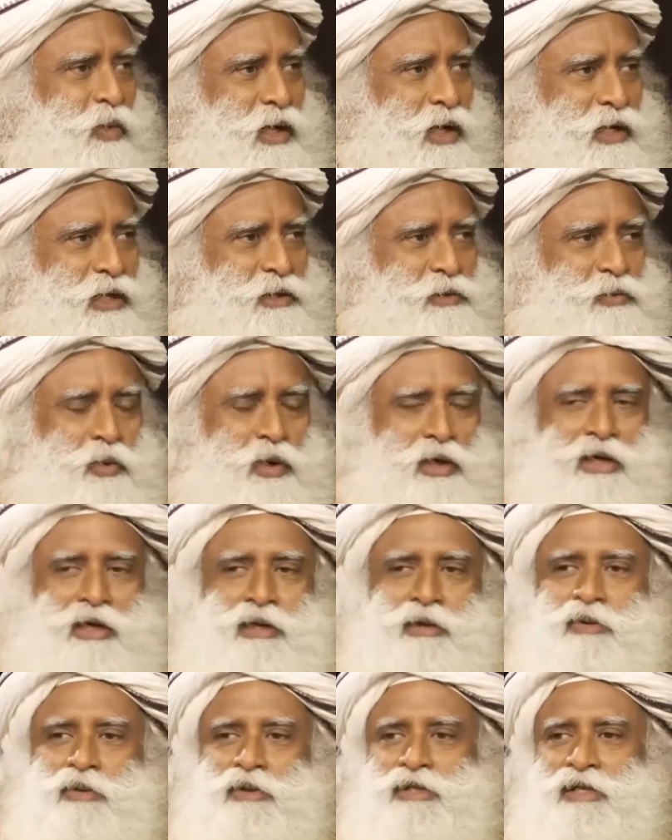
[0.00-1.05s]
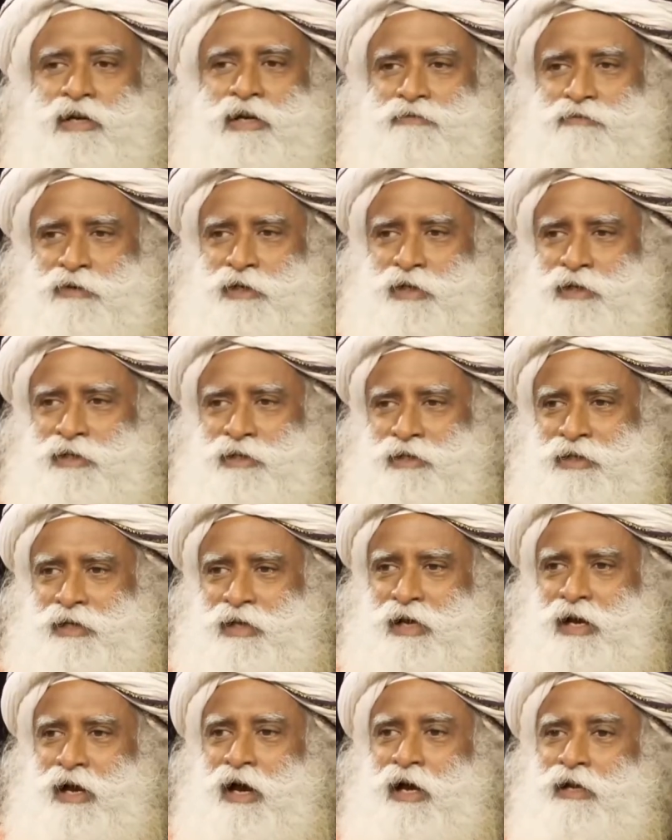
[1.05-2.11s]
is walking to its comfort,
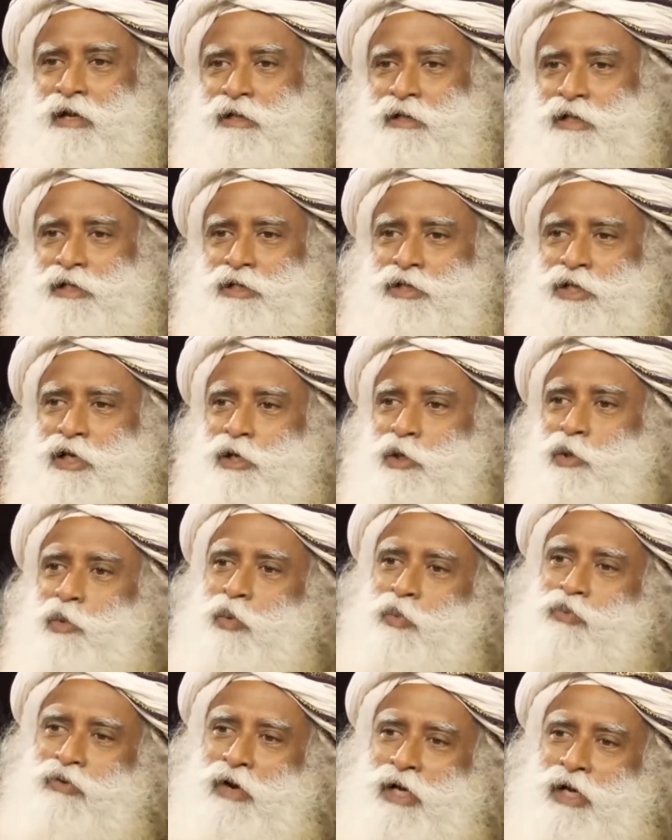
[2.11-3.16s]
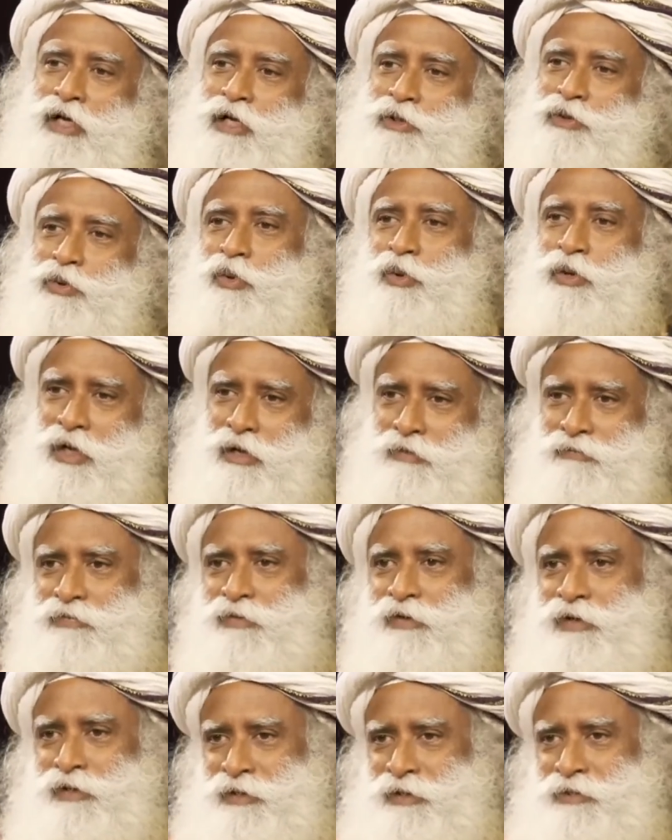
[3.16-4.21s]
another is trying to find its own
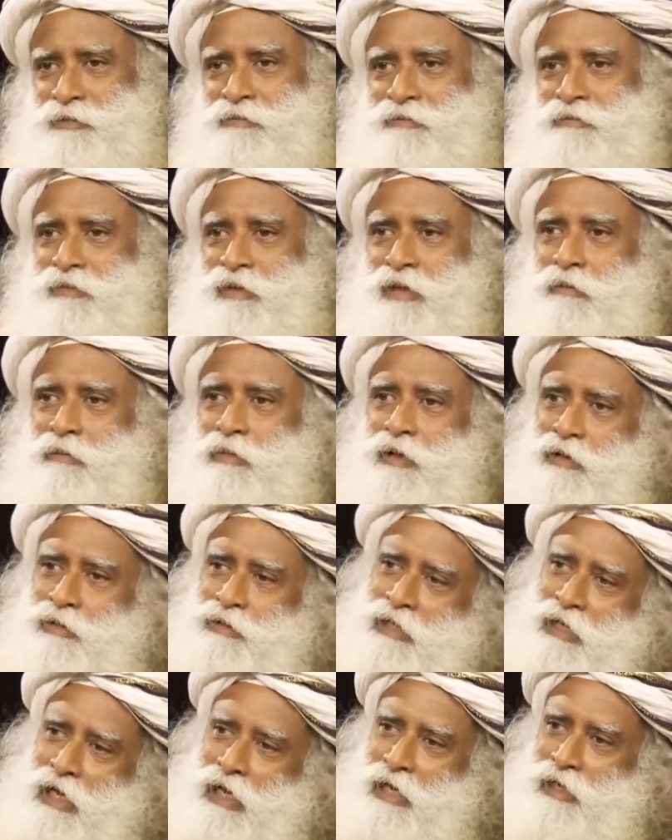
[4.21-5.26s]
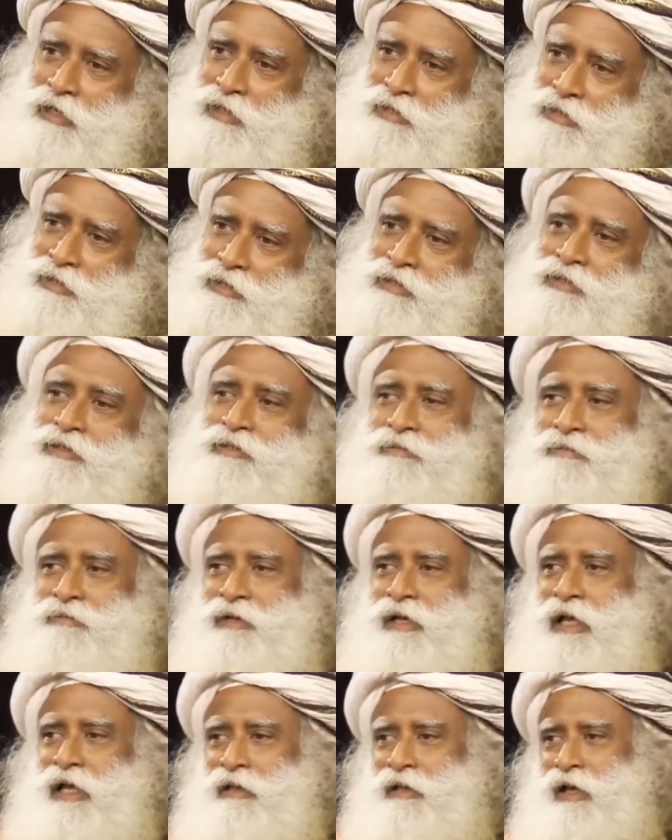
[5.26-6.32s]
comfort because the land is
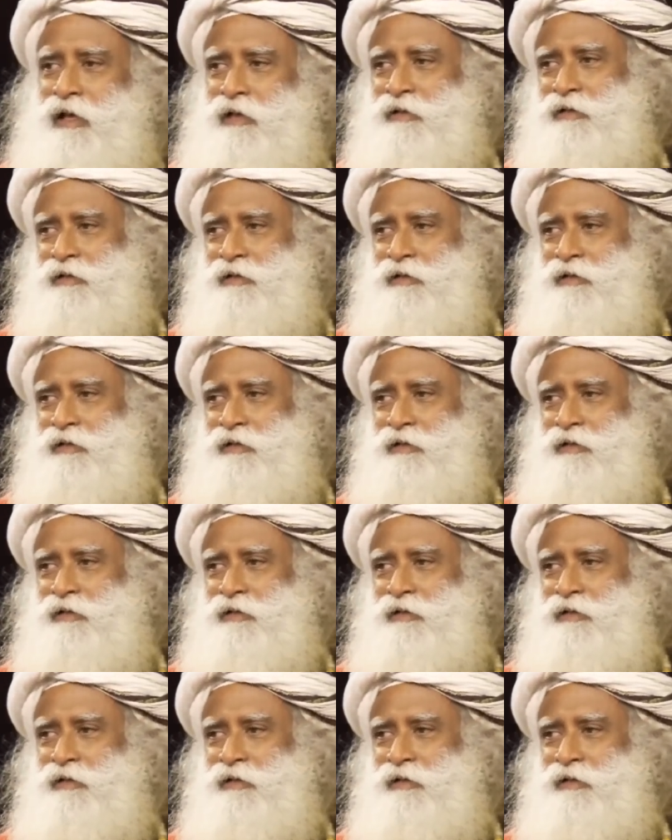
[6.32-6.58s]
like that.